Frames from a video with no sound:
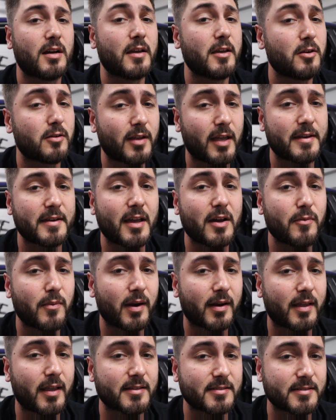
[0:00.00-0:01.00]
It'll get done
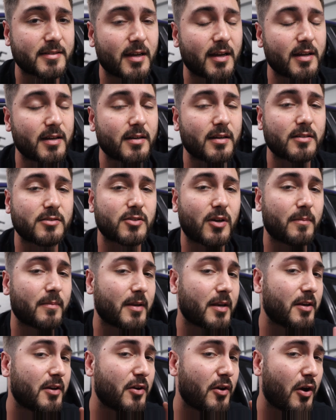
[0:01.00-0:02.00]
when it gets done, so I'm
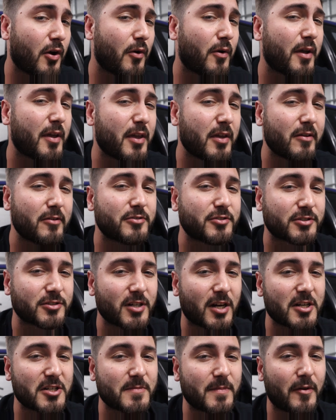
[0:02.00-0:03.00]
in no huge
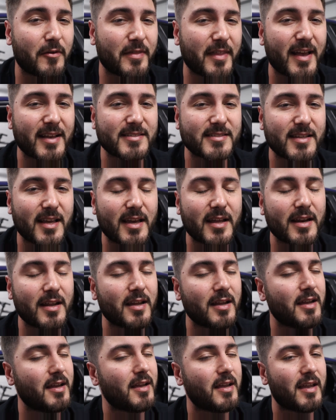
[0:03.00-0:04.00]
rush, but with that
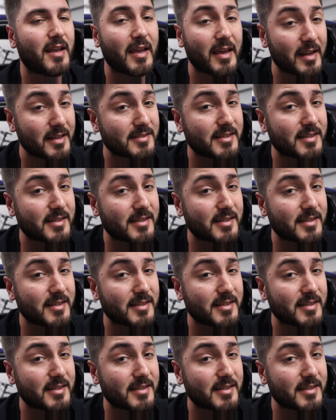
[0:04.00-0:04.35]
said, it